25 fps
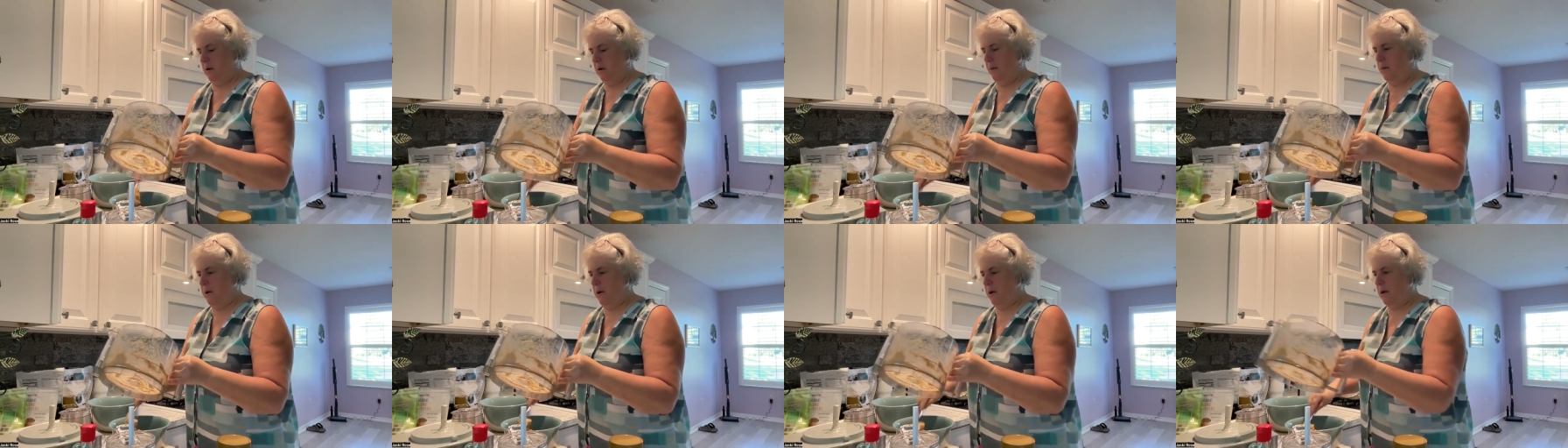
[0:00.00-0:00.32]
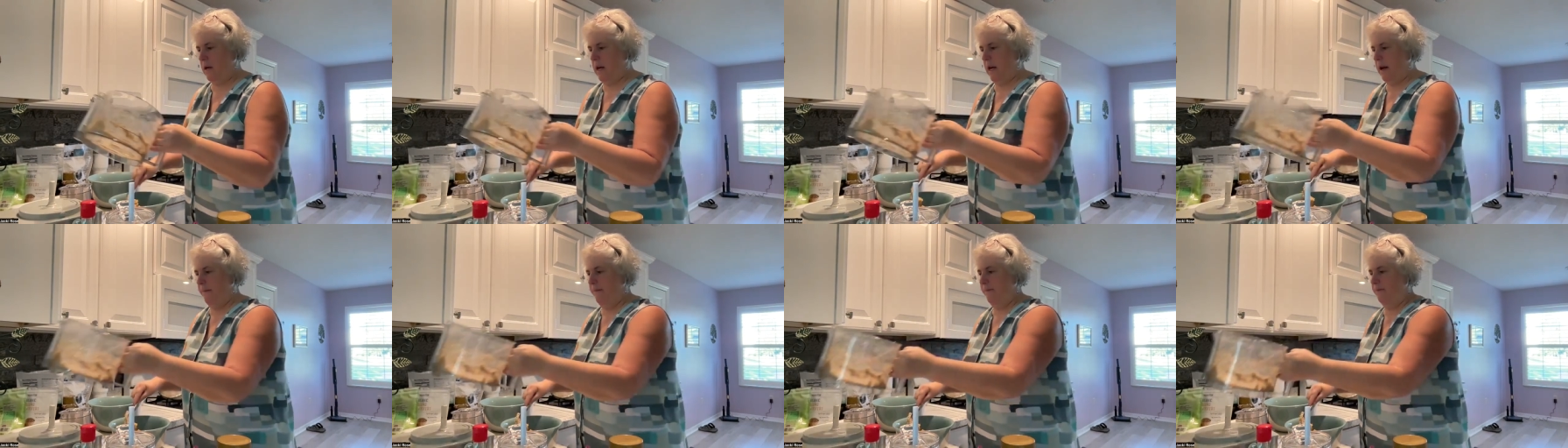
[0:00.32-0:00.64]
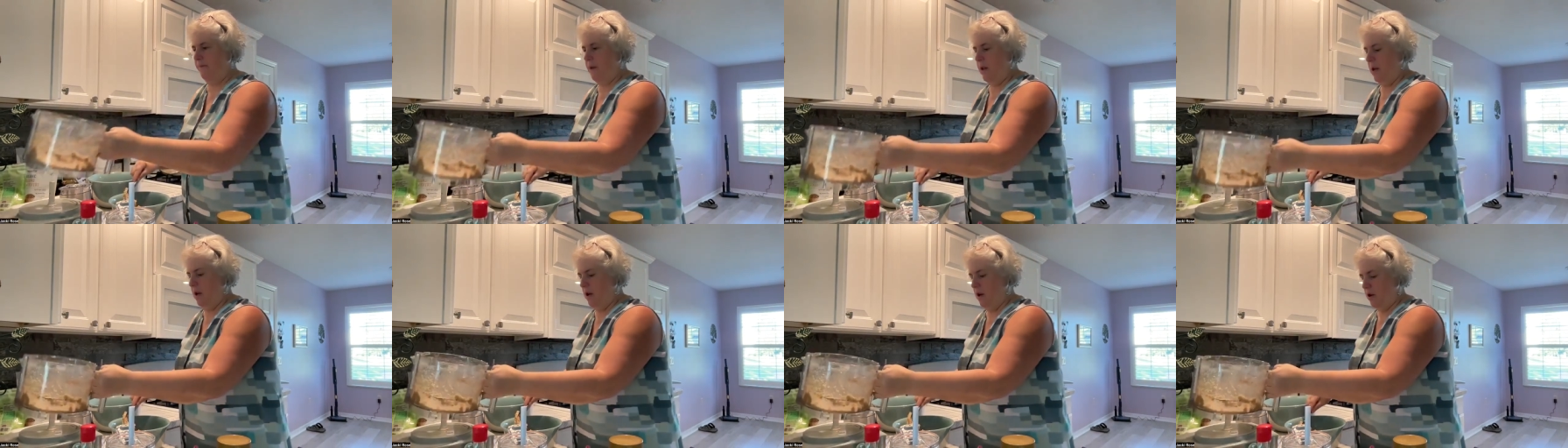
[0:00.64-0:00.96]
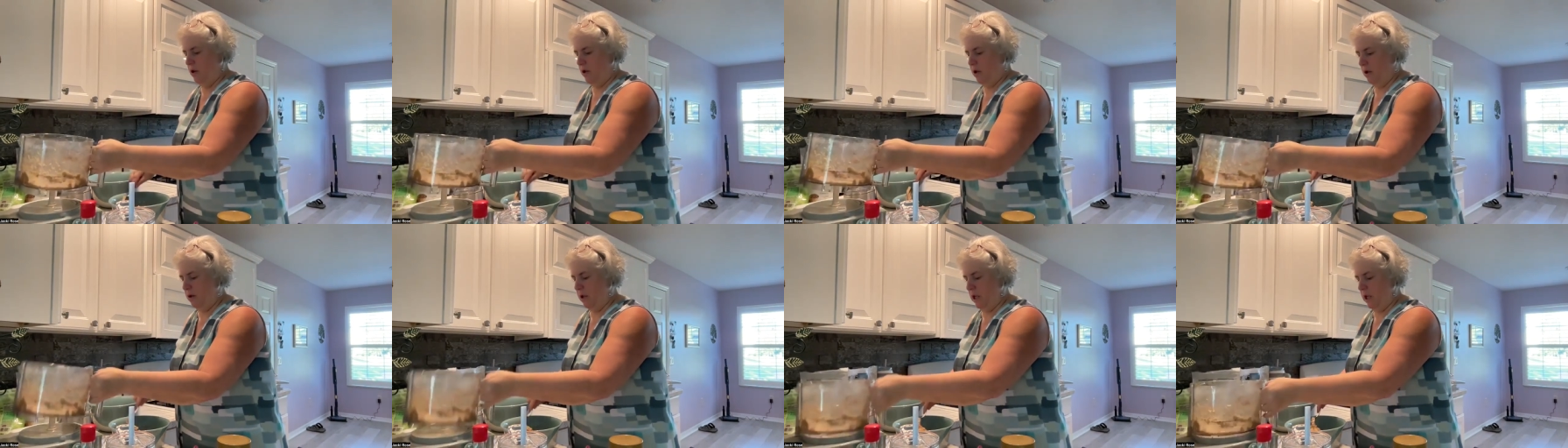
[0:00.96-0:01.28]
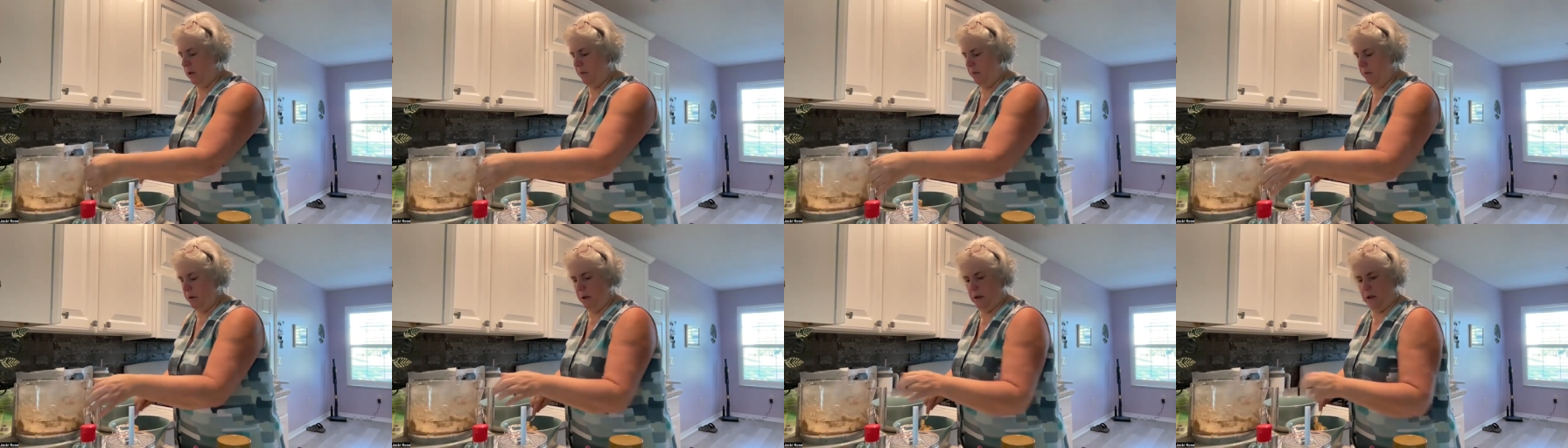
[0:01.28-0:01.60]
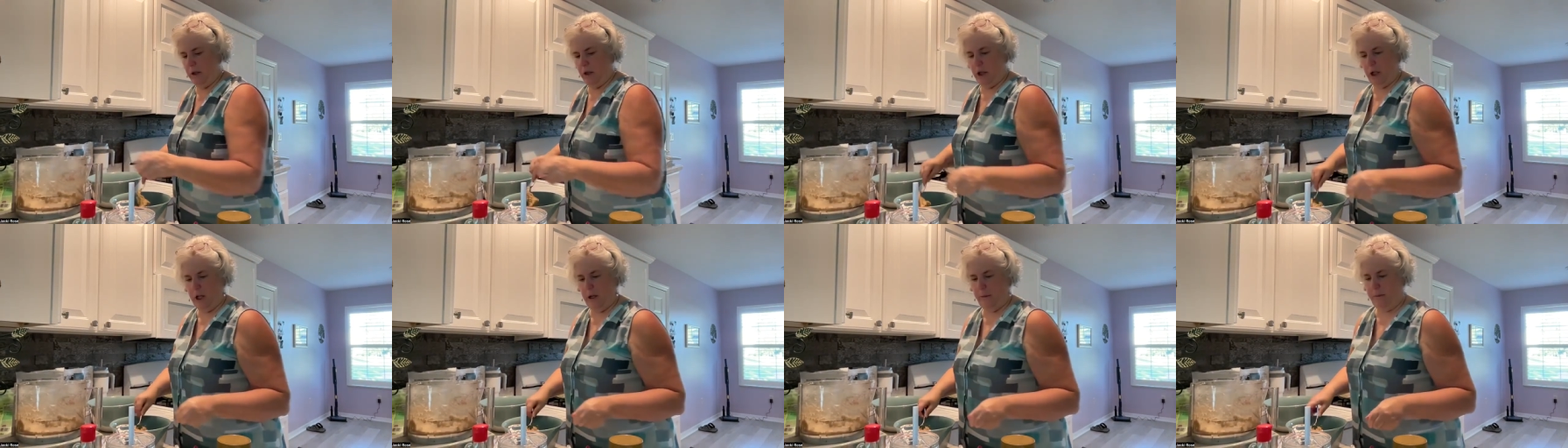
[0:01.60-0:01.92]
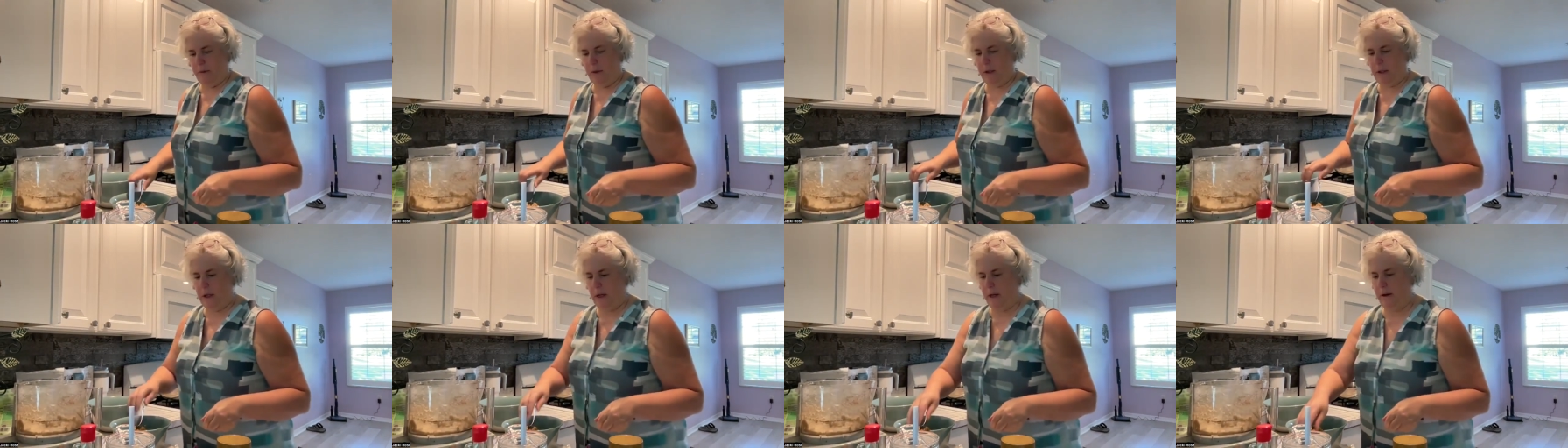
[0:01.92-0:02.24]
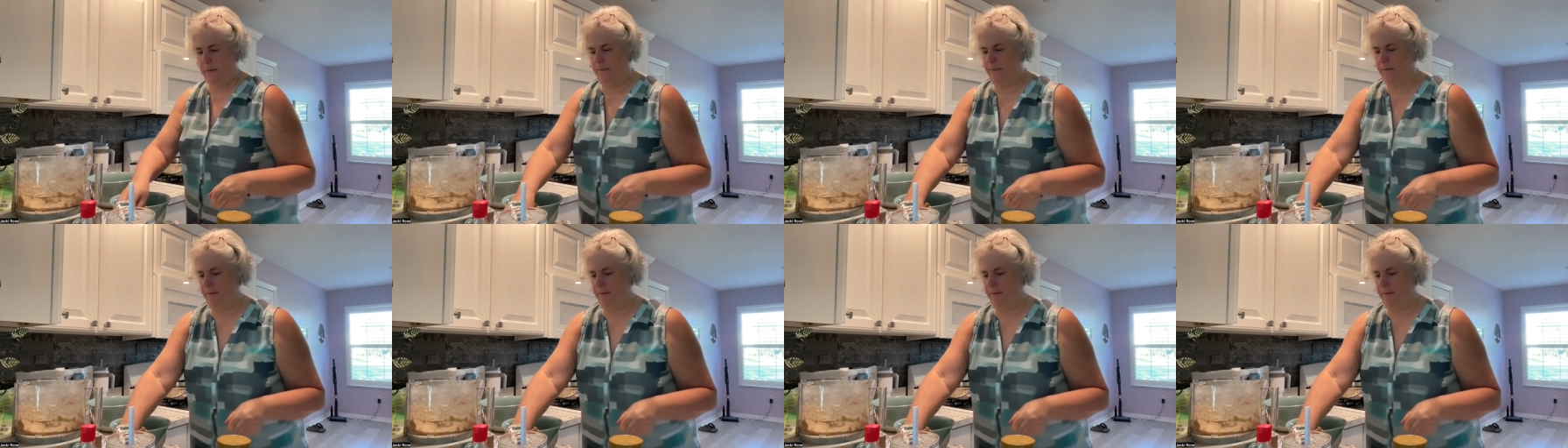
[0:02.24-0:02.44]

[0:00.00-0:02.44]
Okay, so let's put the chips in.